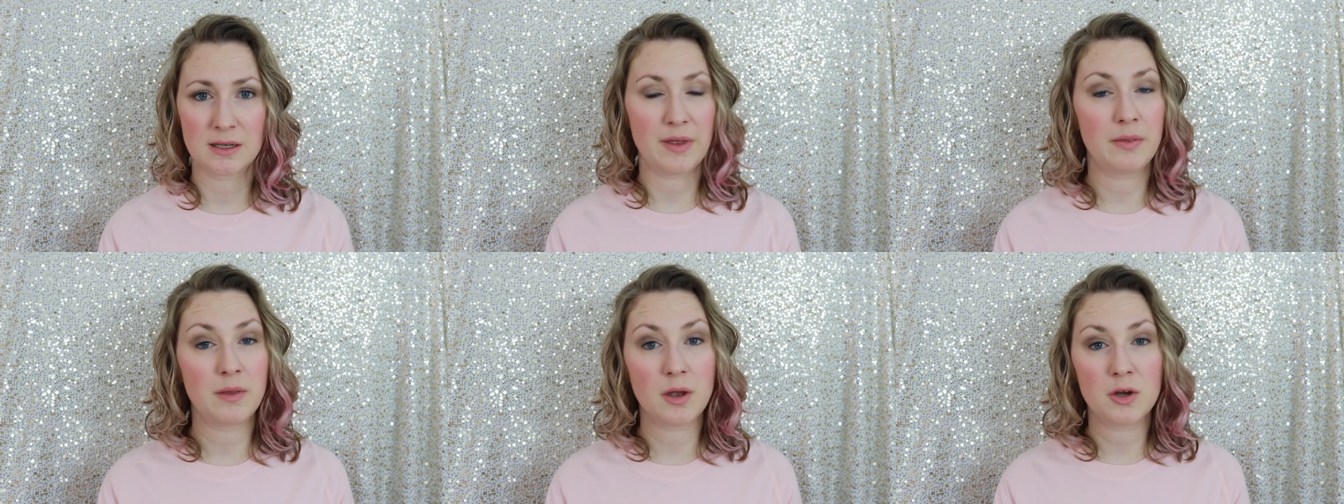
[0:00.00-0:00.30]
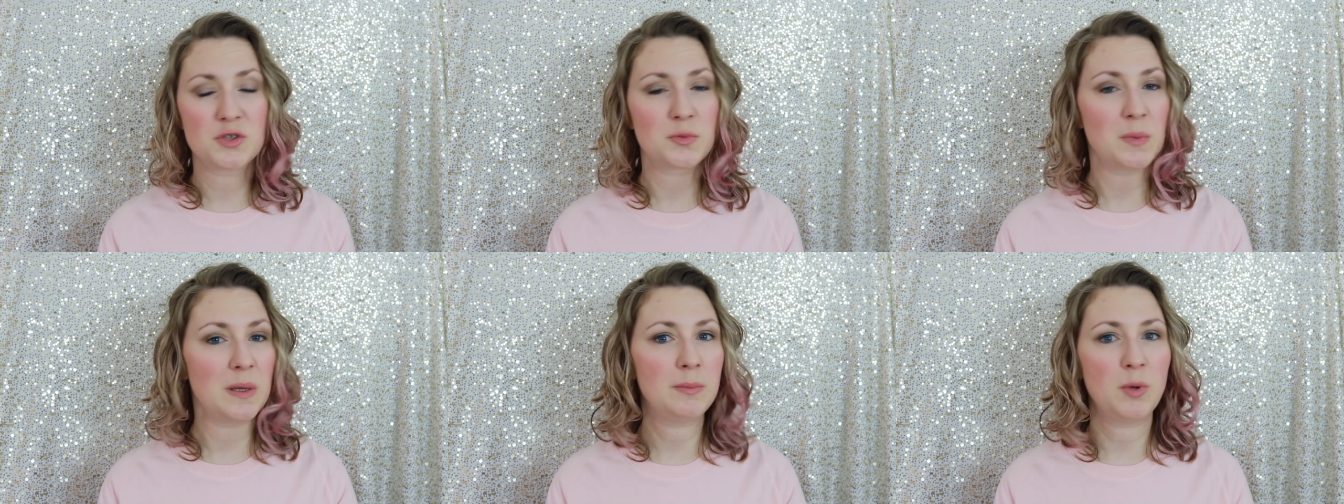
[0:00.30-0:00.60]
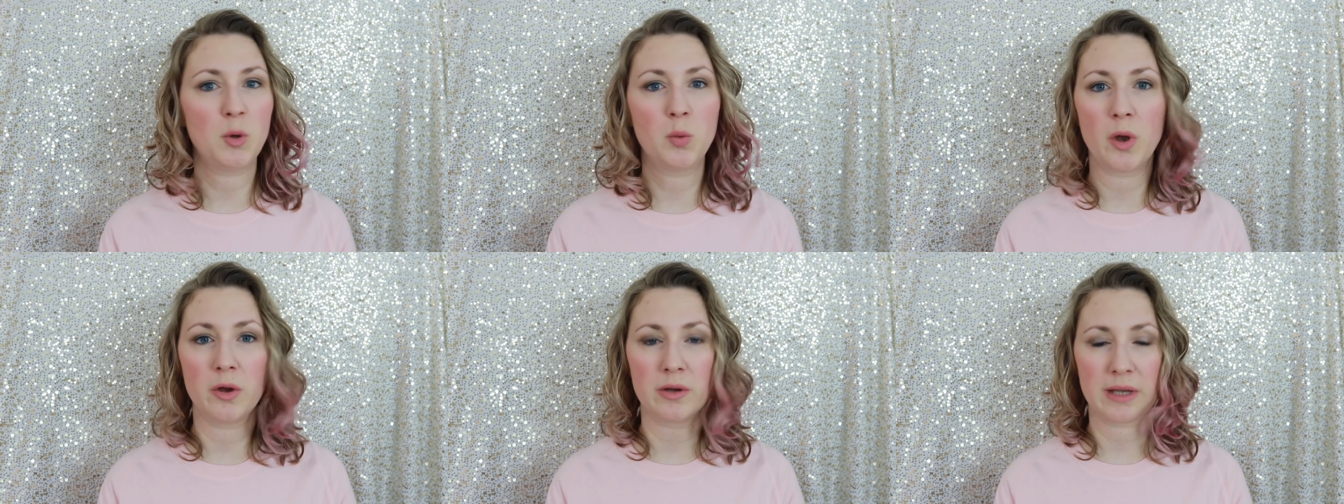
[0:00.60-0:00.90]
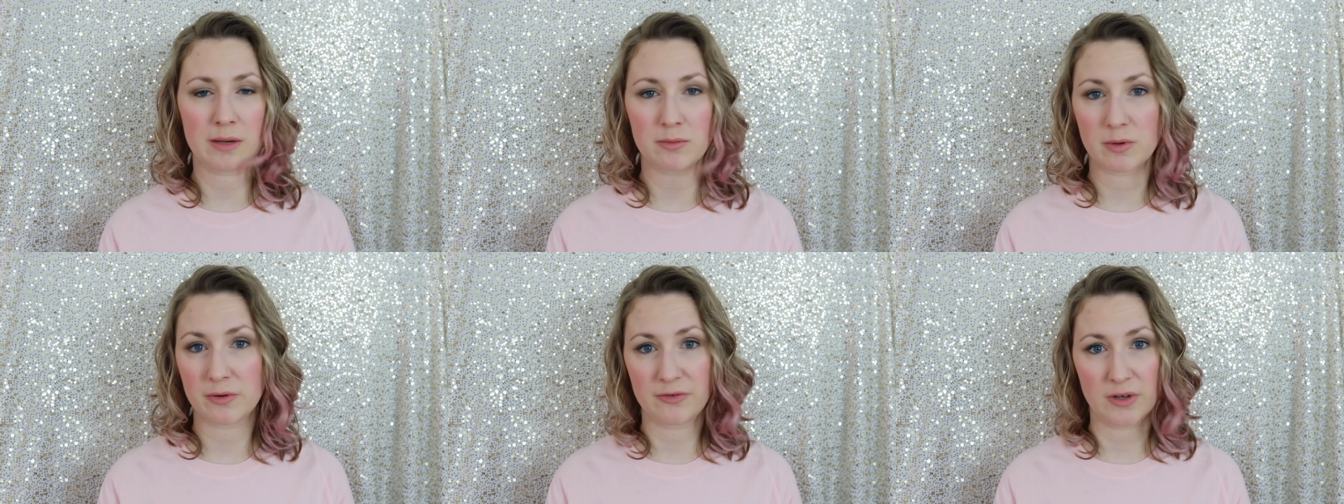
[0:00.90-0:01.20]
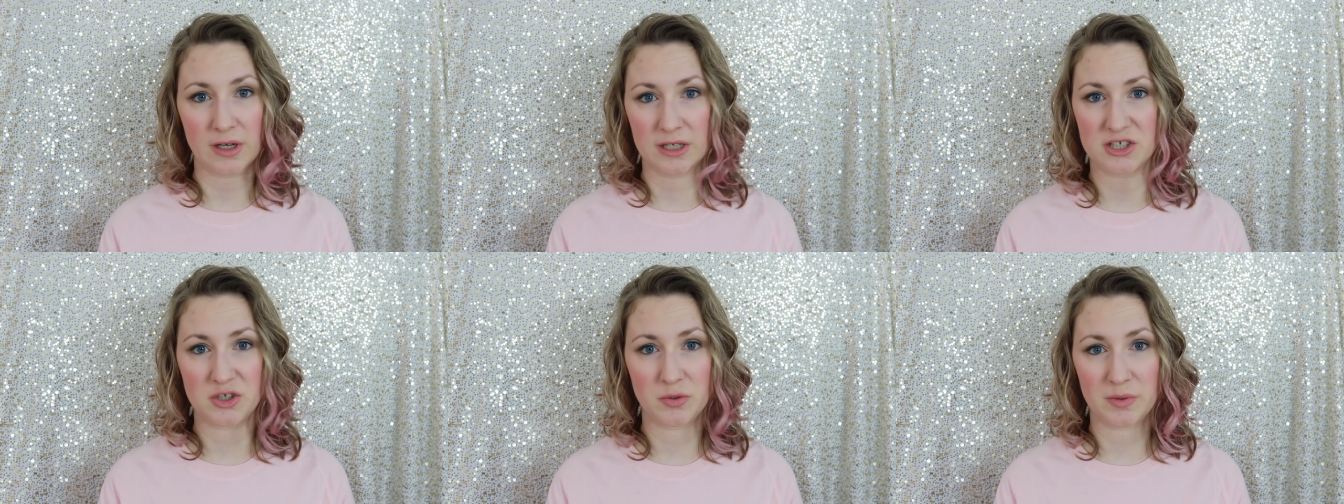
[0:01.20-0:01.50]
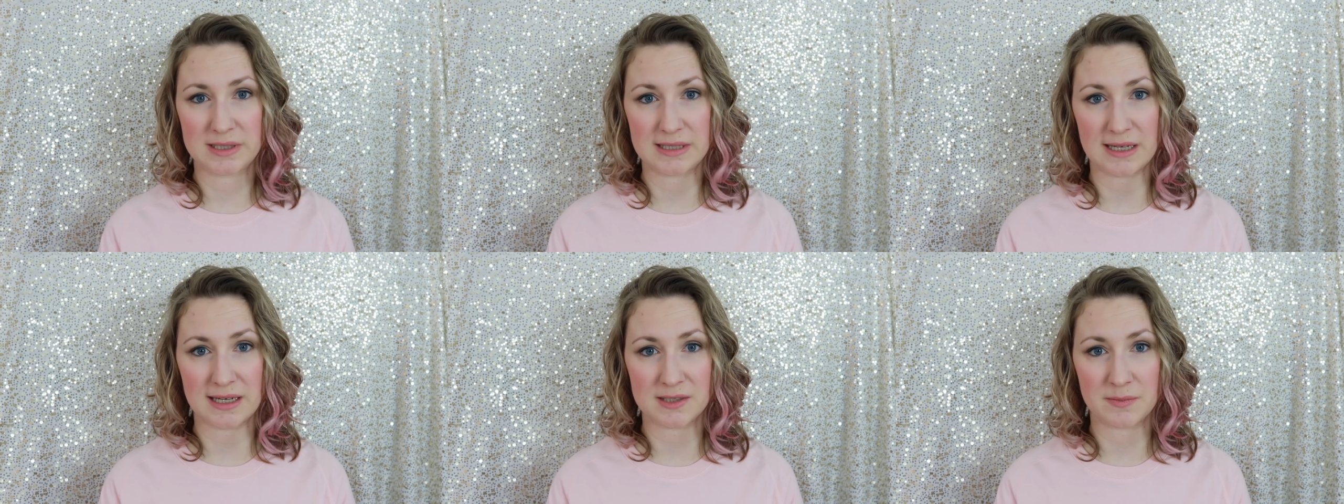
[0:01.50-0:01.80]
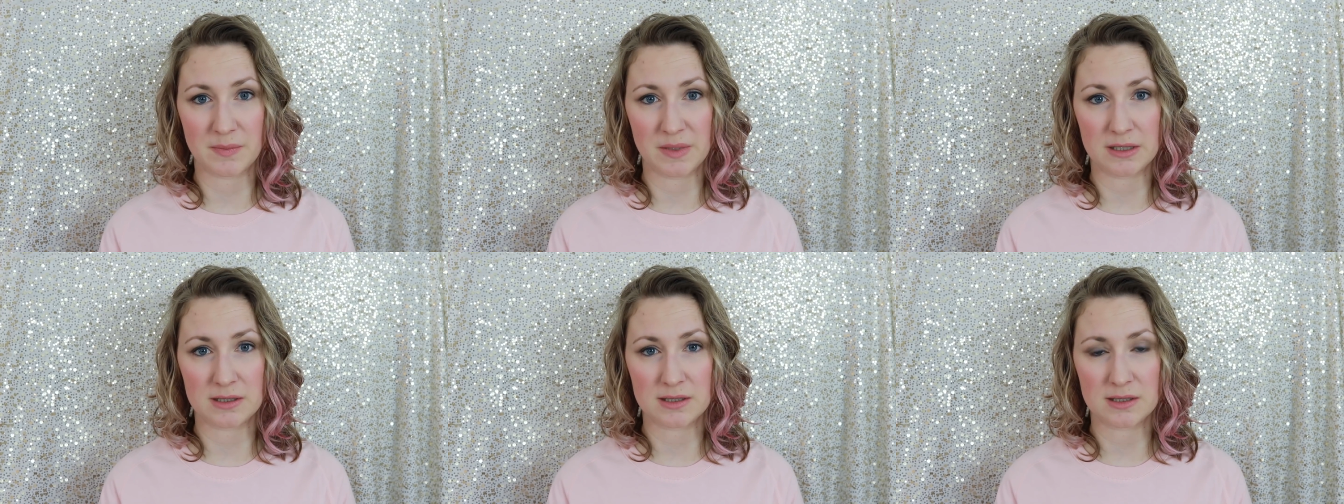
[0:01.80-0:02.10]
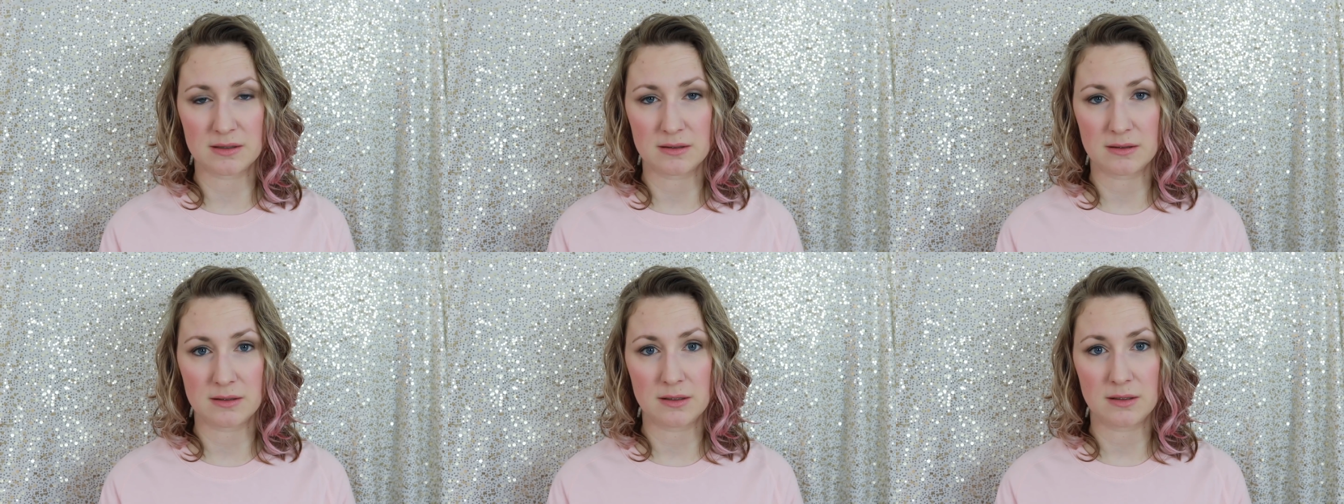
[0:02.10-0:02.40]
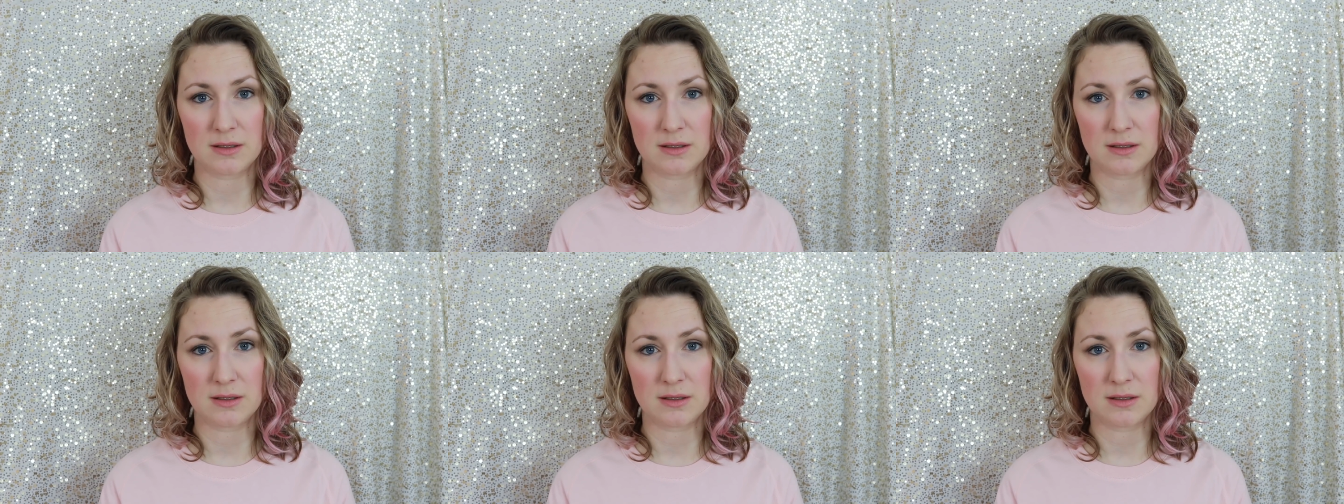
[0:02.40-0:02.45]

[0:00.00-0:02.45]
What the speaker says: then those people won't get referred to assessment.